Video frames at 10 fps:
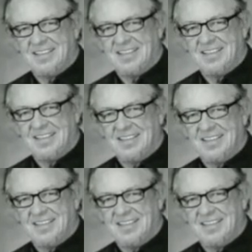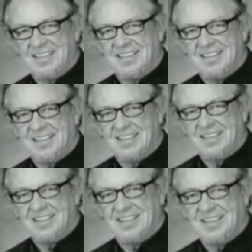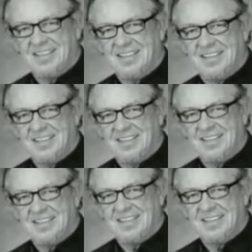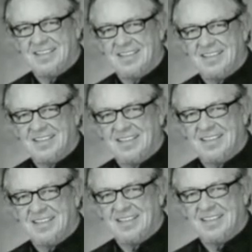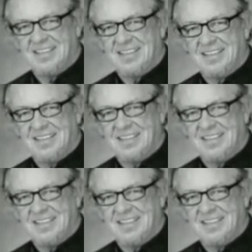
No words are spoken by the person on screen.